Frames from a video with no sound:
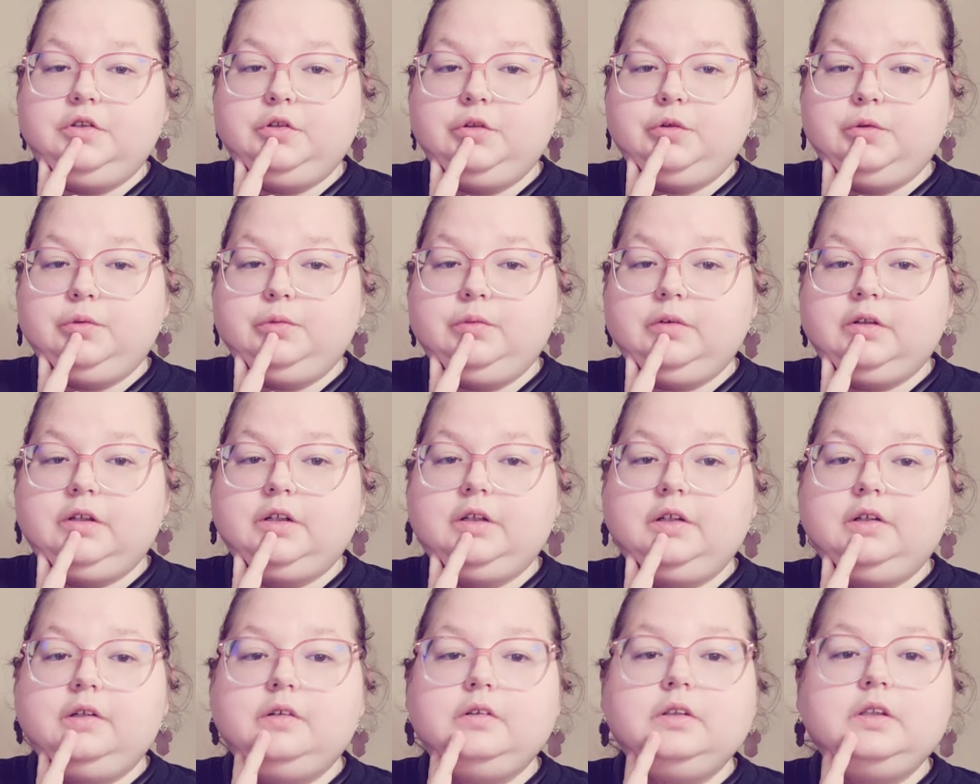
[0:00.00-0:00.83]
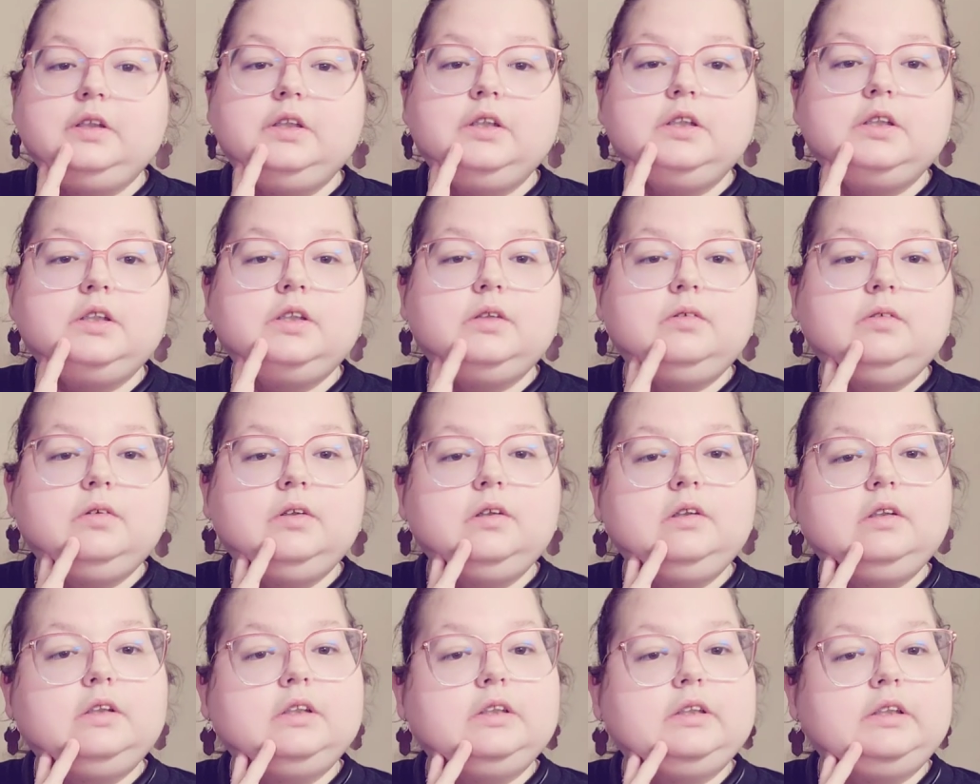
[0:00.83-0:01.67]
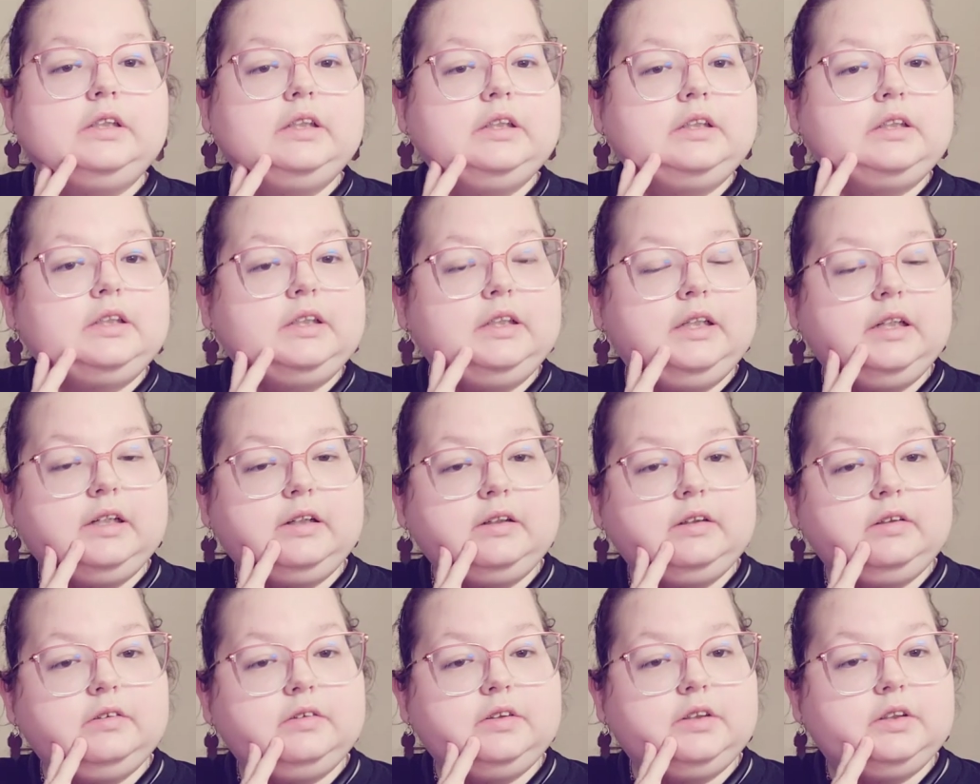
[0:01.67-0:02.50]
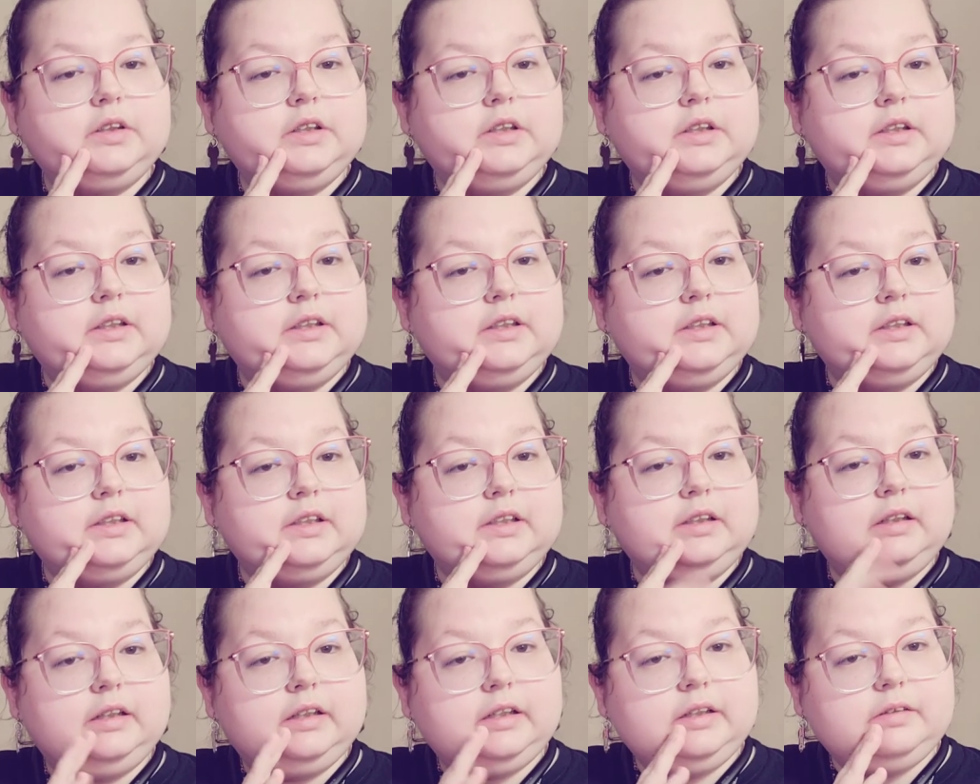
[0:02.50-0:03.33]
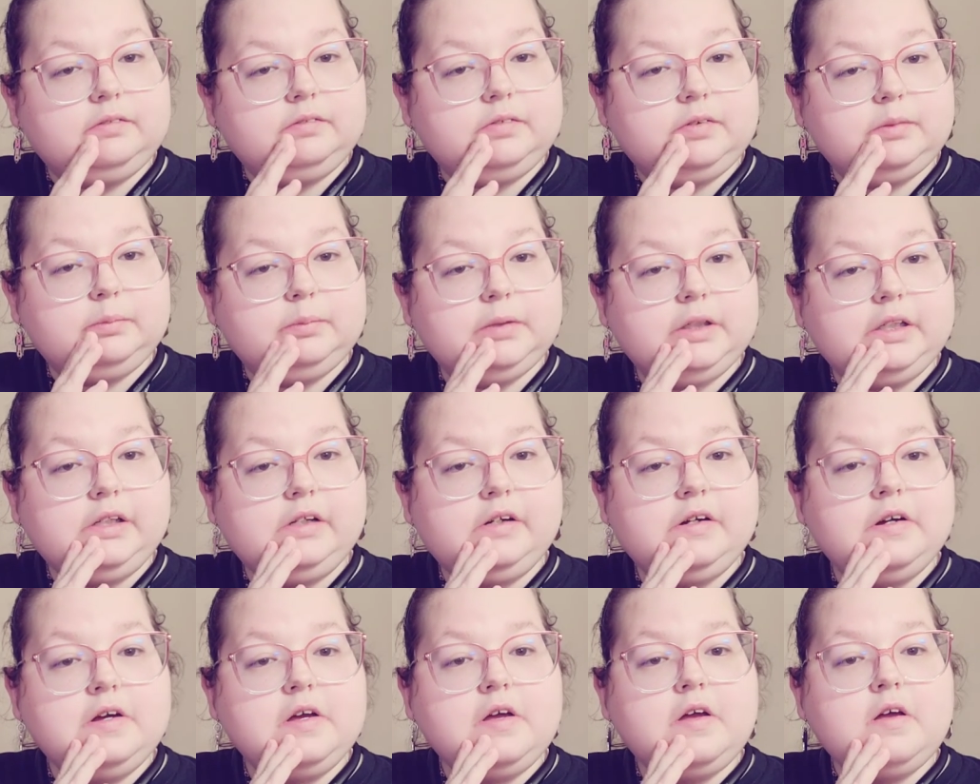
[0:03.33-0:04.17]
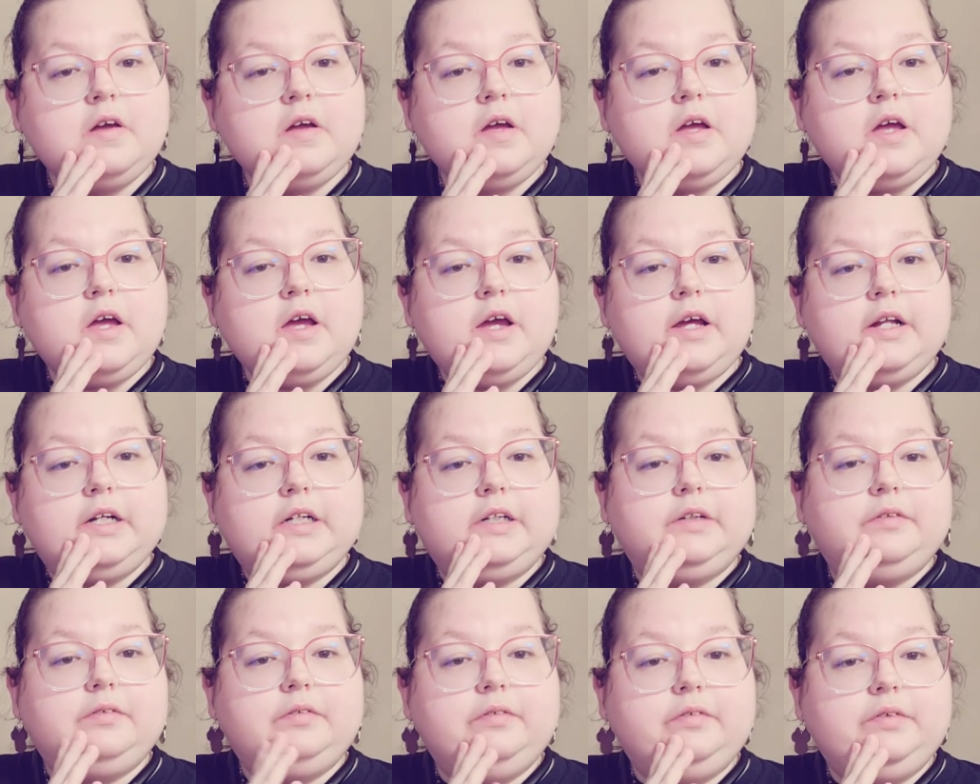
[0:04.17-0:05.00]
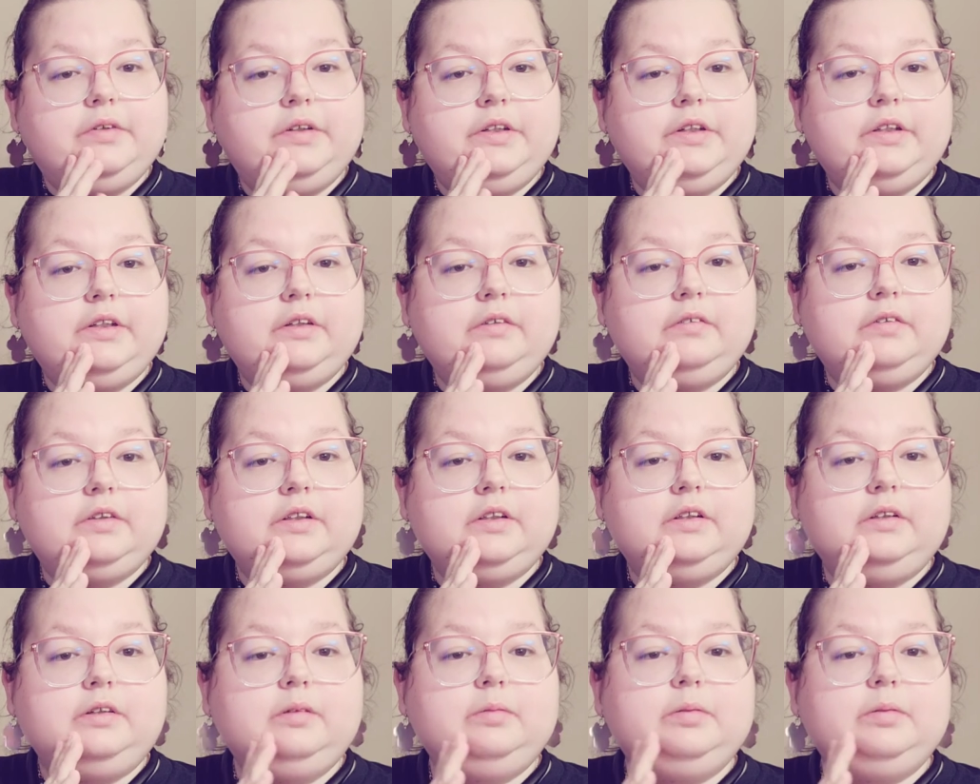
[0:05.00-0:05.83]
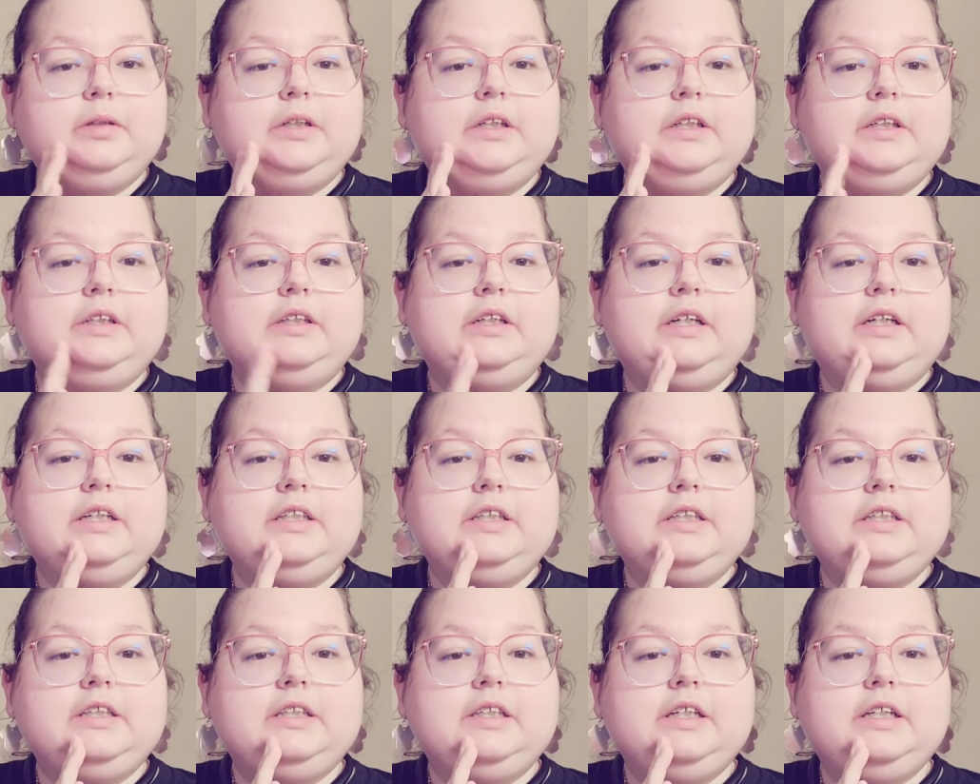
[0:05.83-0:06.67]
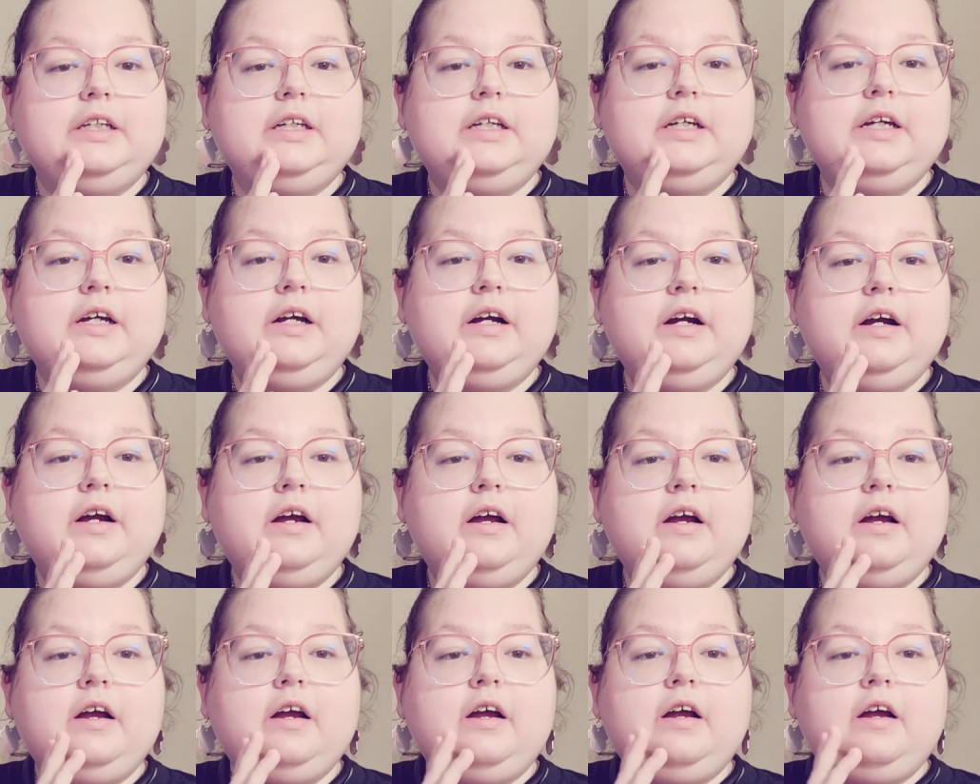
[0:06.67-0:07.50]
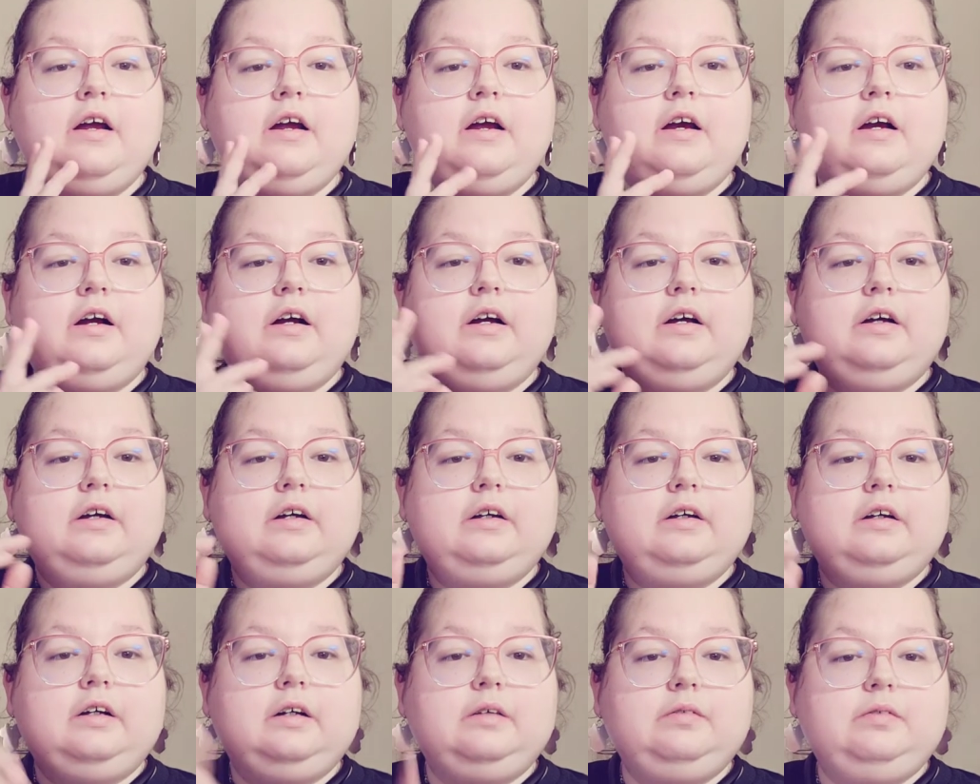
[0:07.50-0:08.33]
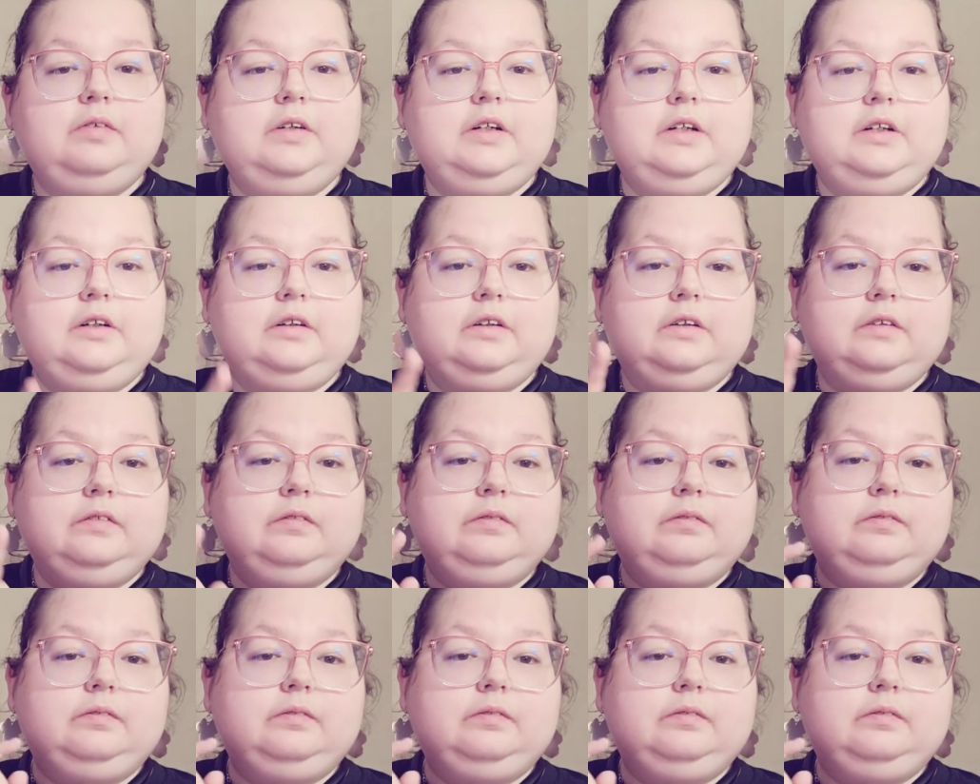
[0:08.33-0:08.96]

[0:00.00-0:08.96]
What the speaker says: do want to go to Disney World because that's a lot closer than Disneyland for me. And I really want to go because I see a vlog